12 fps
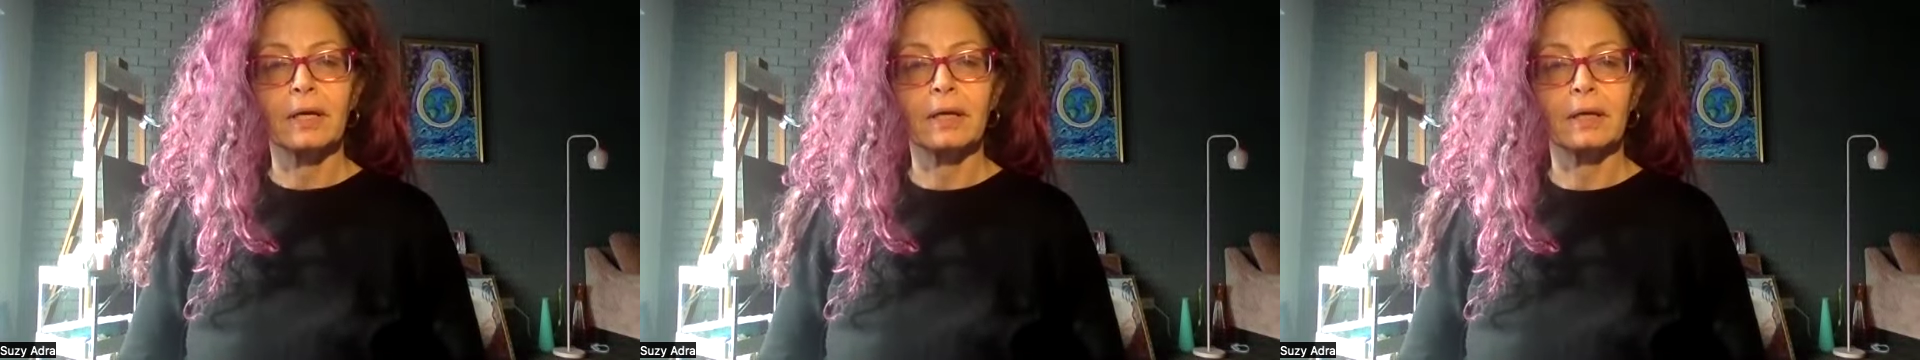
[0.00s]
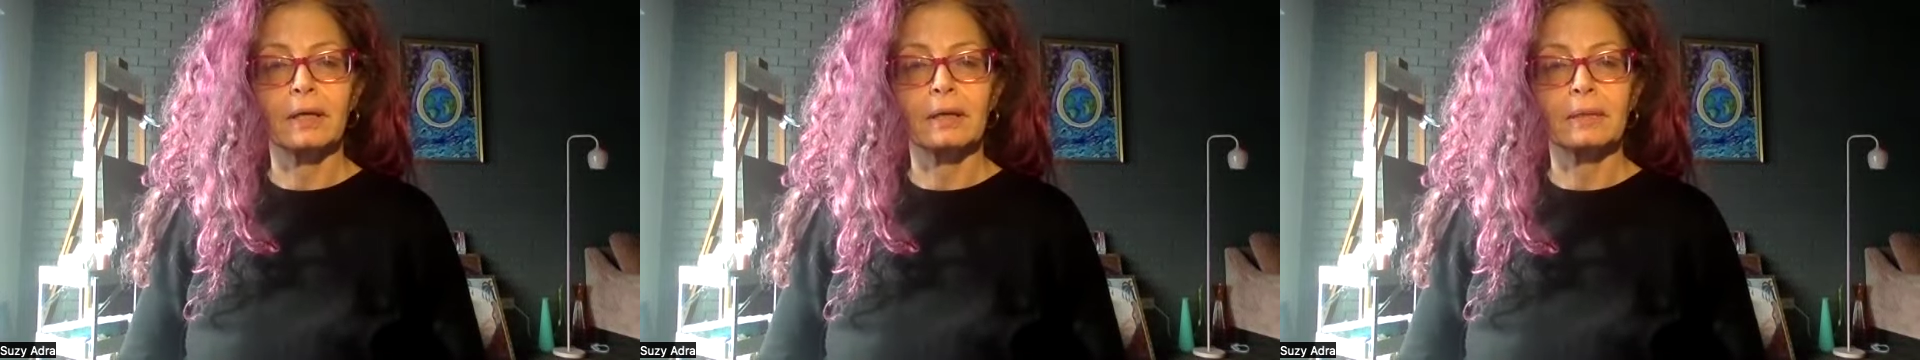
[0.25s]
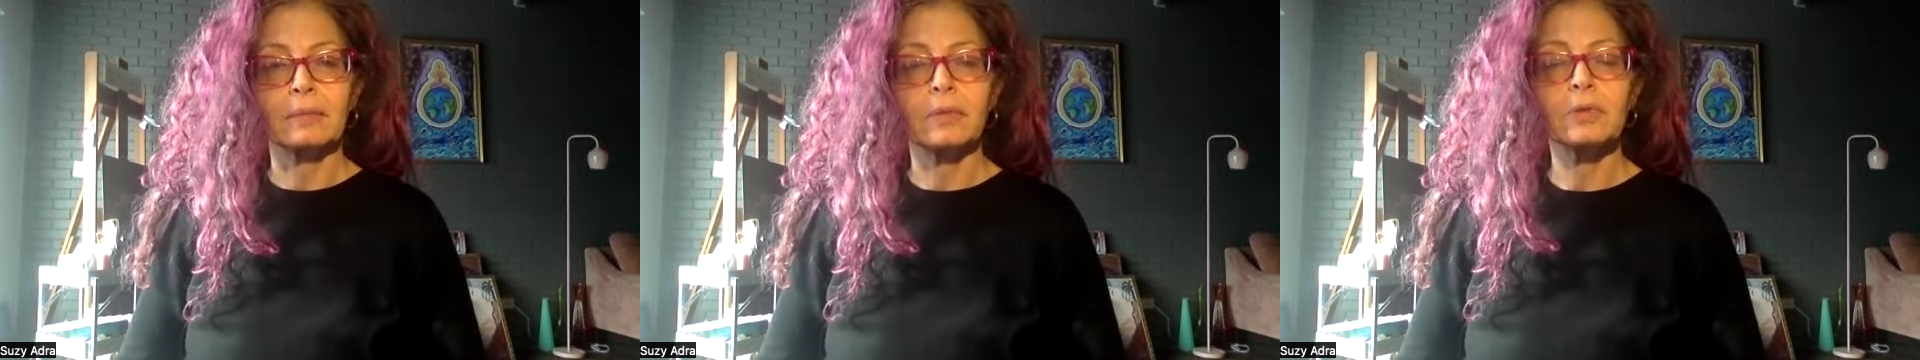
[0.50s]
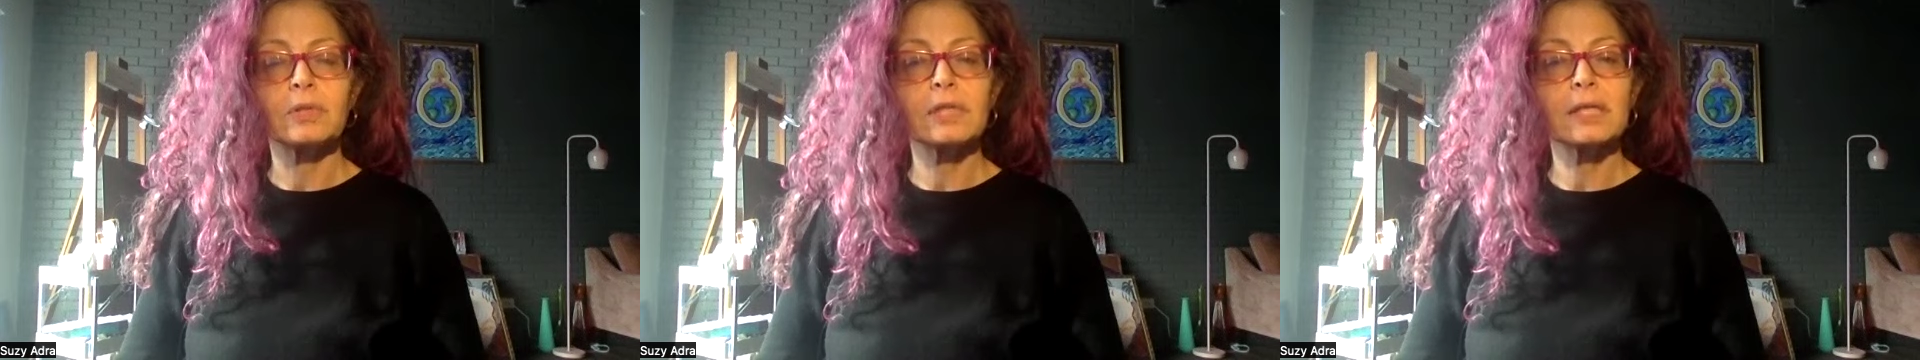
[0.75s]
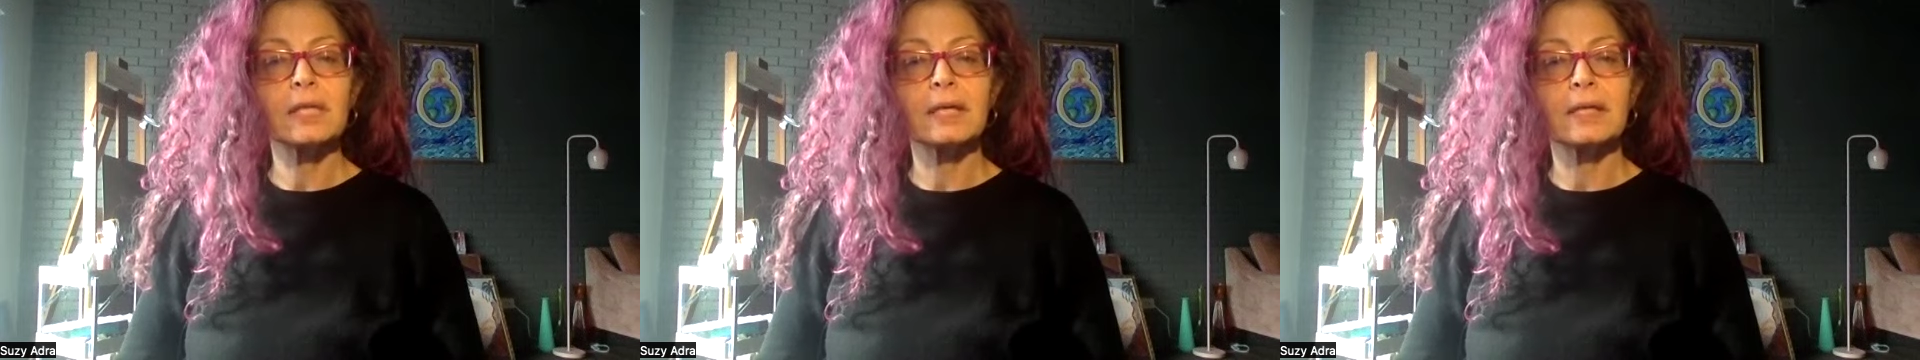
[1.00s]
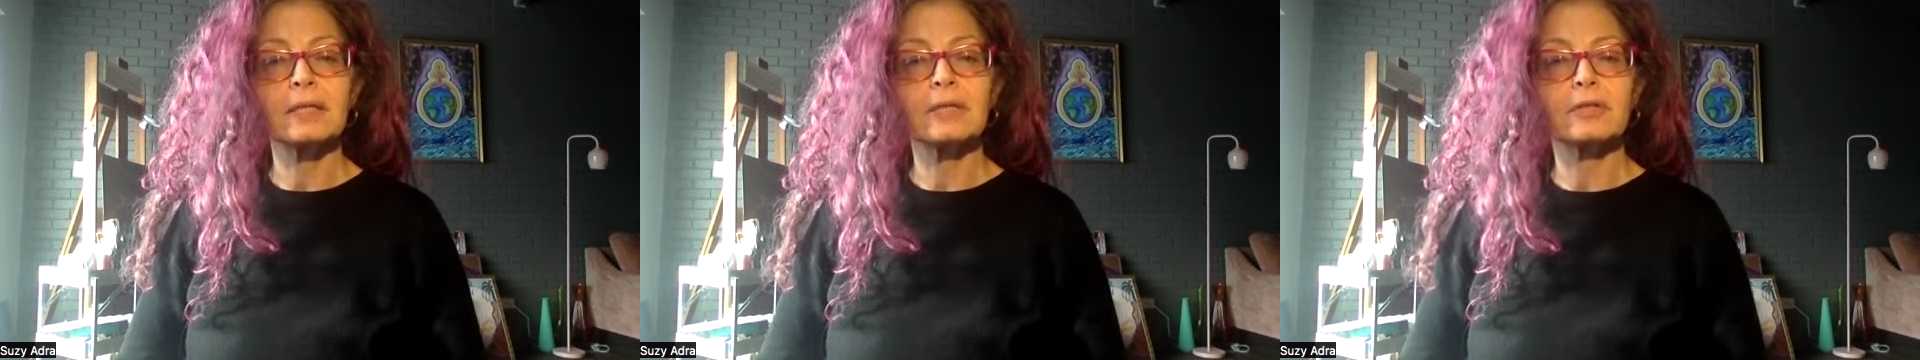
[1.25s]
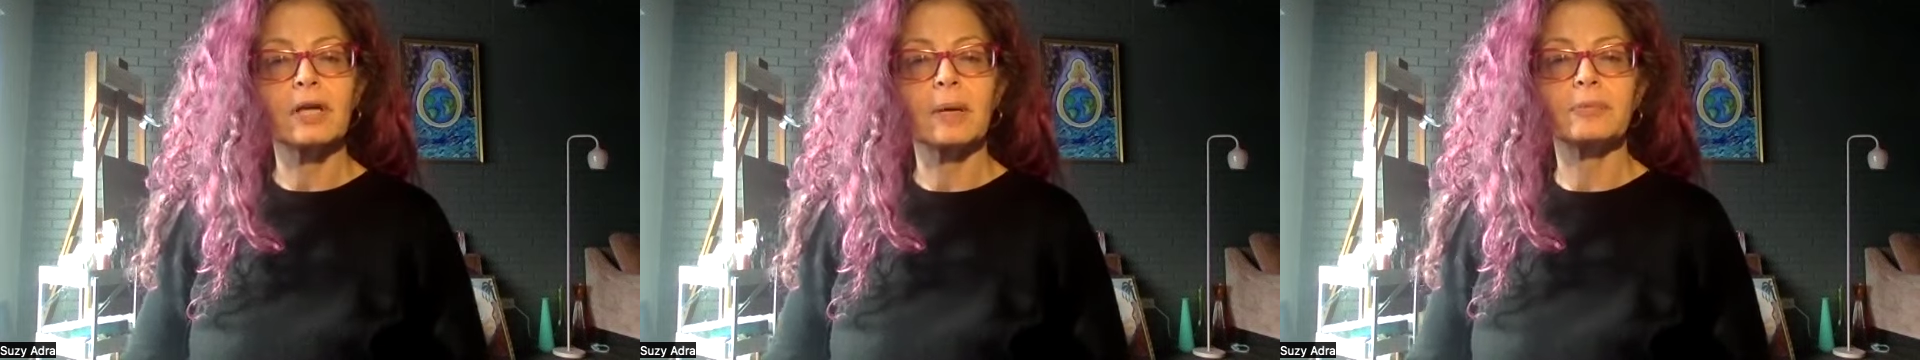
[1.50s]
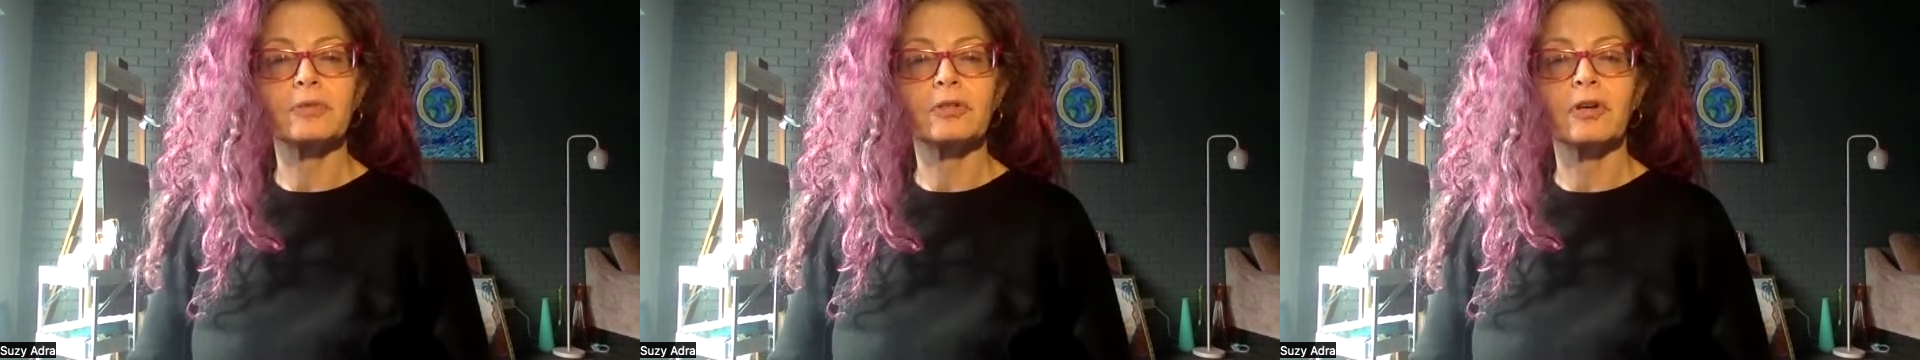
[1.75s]
And mostly in this
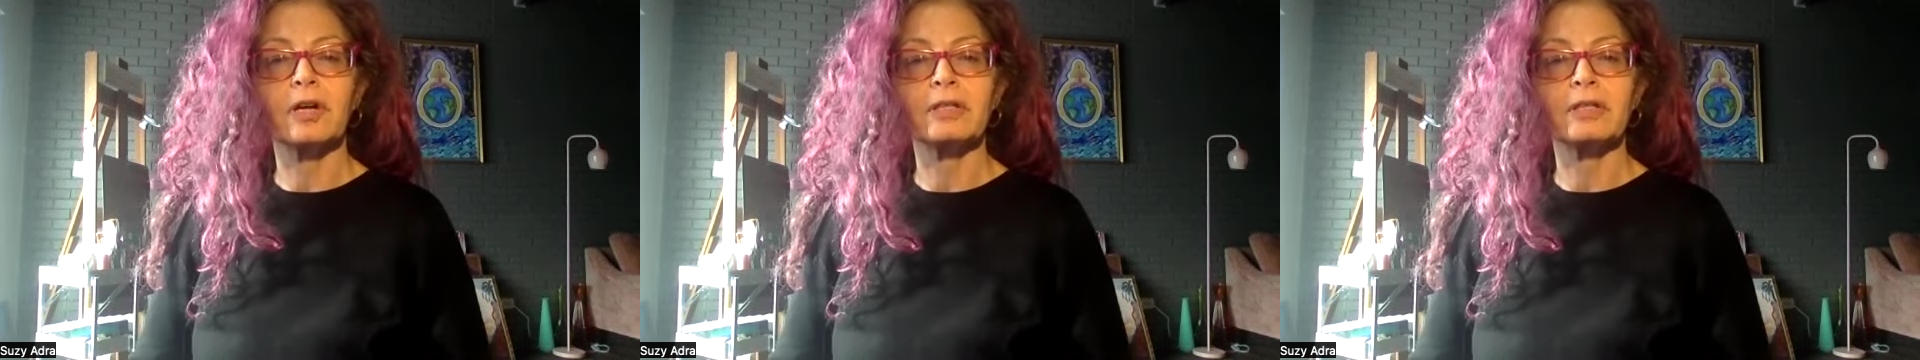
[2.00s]
chapter,